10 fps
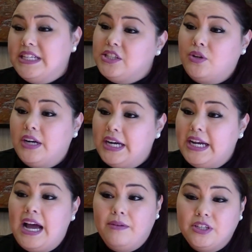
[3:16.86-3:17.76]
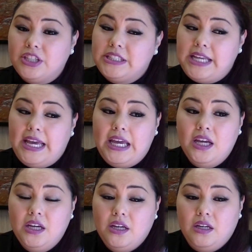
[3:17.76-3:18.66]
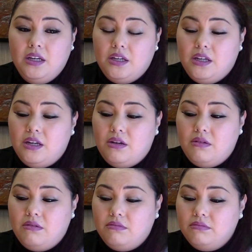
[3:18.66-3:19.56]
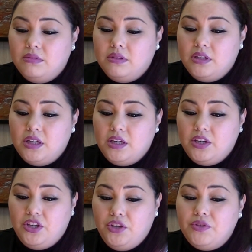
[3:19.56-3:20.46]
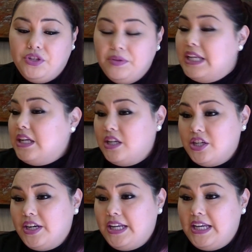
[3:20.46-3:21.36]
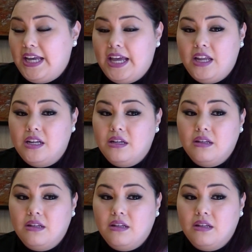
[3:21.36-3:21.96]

my story. I would just say, you do need an attorney, and